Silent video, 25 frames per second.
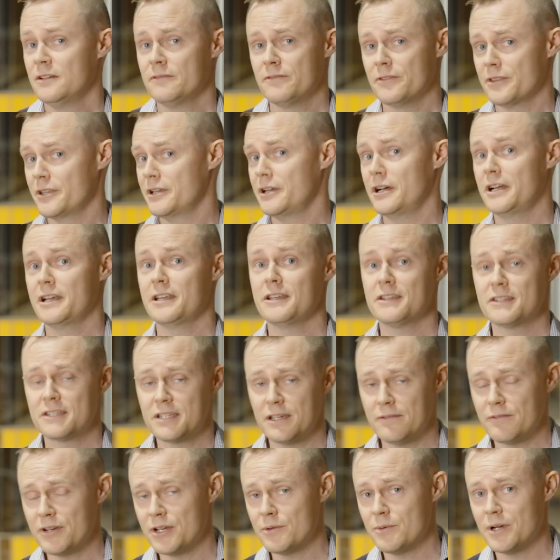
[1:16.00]
for the
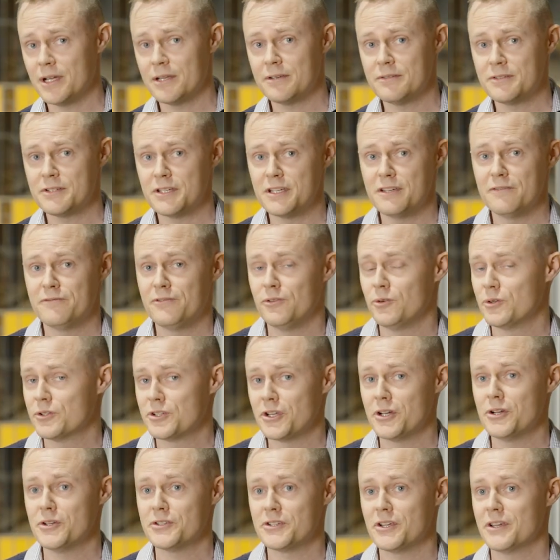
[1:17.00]
1971 D4
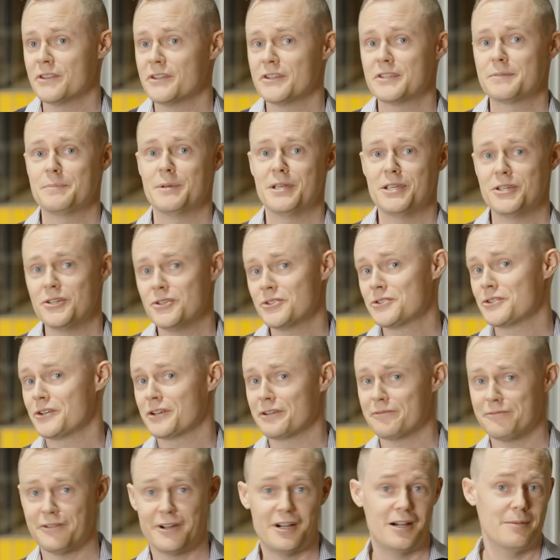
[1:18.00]
Dozer that's being used
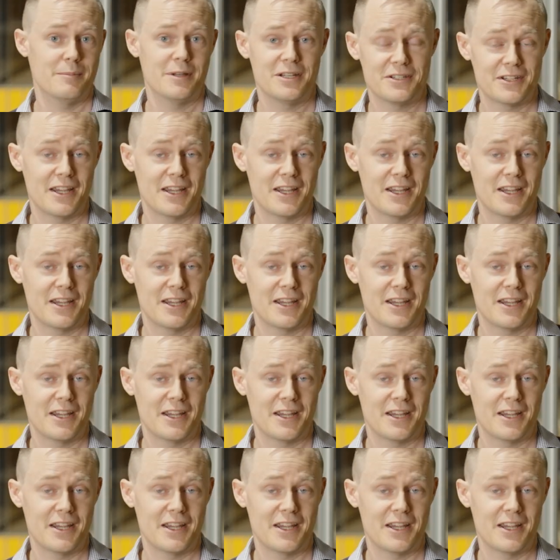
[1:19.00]
on a farm in